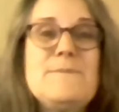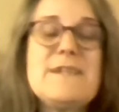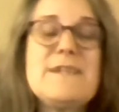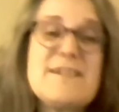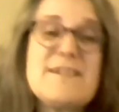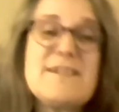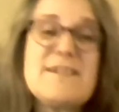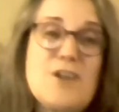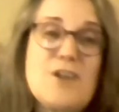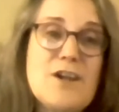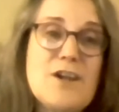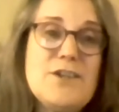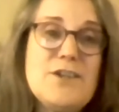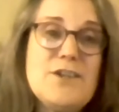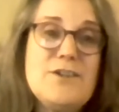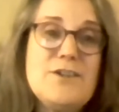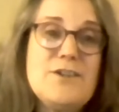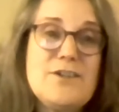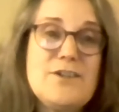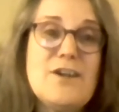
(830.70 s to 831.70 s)
the Star,
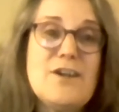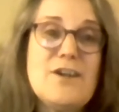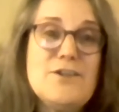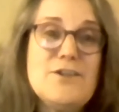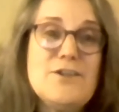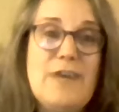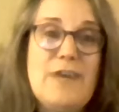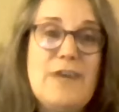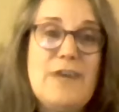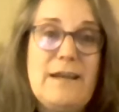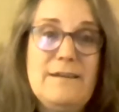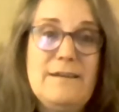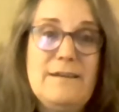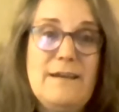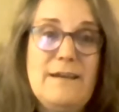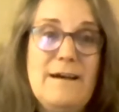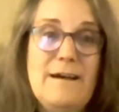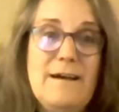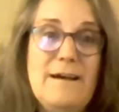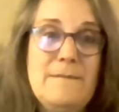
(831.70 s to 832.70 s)
Star Trek
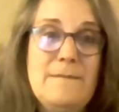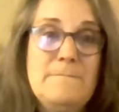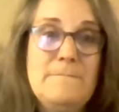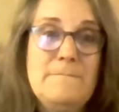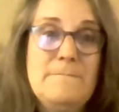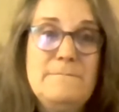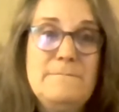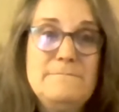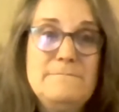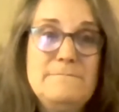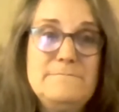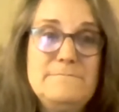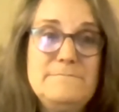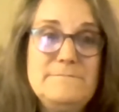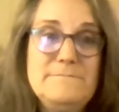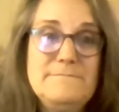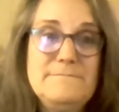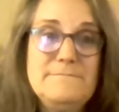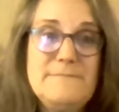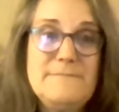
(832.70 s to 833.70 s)
um,
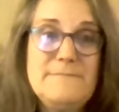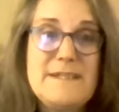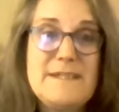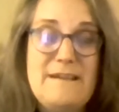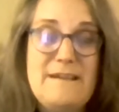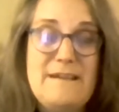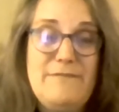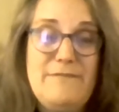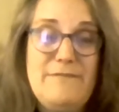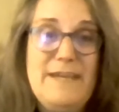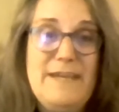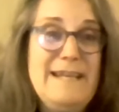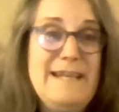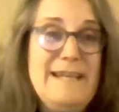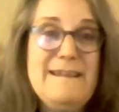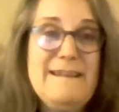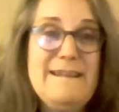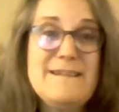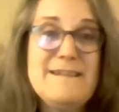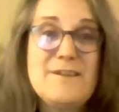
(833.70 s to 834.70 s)
stuff,
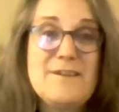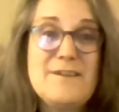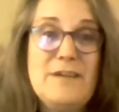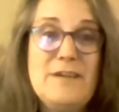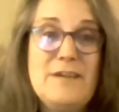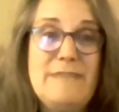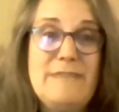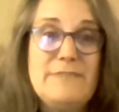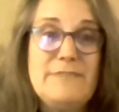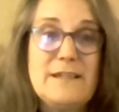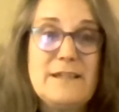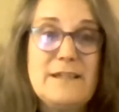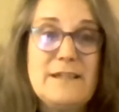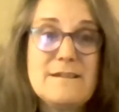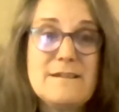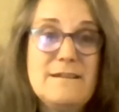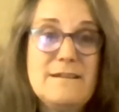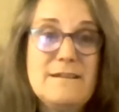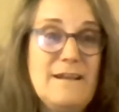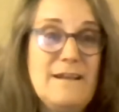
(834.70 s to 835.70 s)
anything that's on
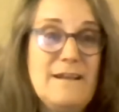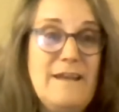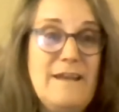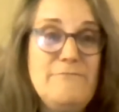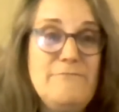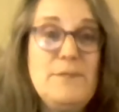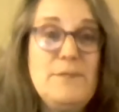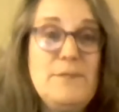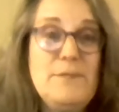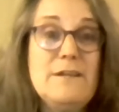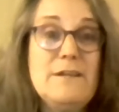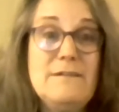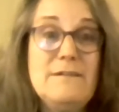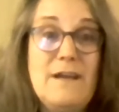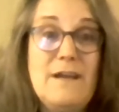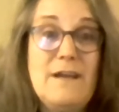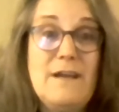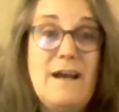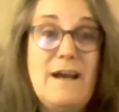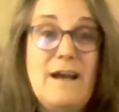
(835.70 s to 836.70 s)
Netflix. I've
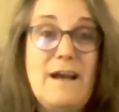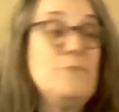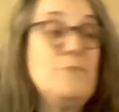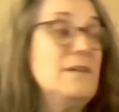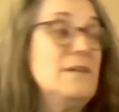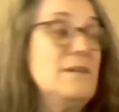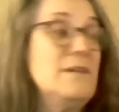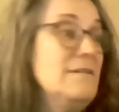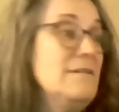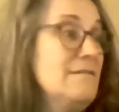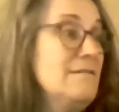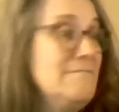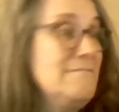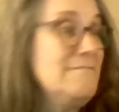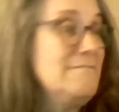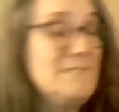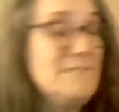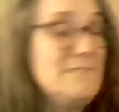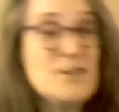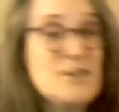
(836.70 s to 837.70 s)
been I've been
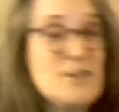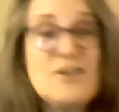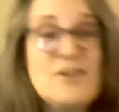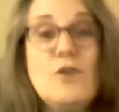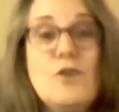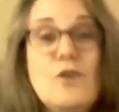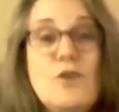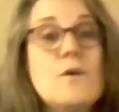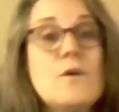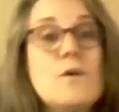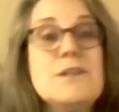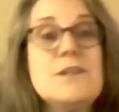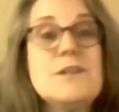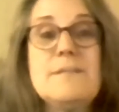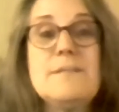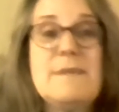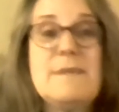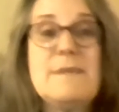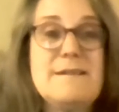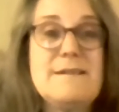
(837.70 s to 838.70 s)
just
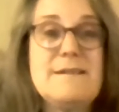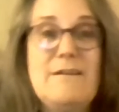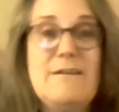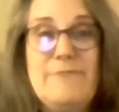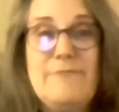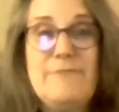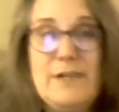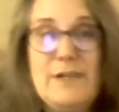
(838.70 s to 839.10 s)
gorging myself. Yeah, my